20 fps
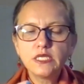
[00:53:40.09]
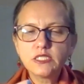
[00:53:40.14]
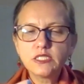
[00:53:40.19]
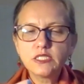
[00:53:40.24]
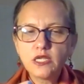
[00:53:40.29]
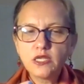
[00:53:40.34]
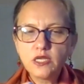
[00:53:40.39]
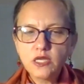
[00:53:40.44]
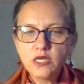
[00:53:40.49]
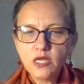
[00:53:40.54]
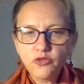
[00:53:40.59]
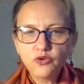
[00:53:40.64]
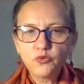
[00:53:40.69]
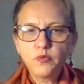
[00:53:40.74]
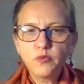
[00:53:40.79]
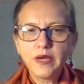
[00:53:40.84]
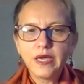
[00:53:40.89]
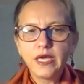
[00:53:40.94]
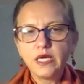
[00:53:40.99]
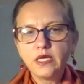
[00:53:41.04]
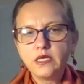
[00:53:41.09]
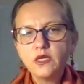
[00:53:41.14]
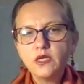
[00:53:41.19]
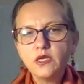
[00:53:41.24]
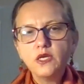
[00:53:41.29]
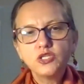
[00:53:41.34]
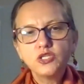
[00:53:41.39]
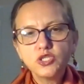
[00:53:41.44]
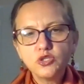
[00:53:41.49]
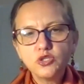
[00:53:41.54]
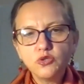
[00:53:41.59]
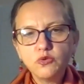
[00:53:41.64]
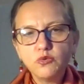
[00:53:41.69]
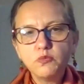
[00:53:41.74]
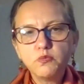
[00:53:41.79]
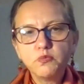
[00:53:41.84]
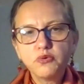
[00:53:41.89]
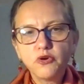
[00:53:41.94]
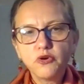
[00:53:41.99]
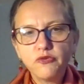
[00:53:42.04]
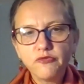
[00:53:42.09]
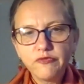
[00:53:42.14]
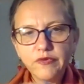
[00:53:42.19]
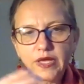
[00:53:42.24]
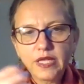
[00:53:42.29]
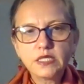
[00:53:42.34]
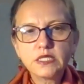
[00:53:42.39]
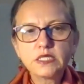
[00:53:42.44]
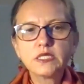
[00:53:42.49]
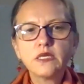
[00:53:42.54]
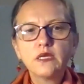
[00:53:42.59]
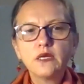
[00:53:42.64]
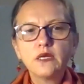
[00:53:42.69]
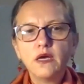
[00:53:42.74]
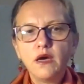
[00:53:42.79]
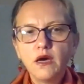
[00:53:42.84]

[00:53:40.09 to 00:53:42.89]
is another way to prevent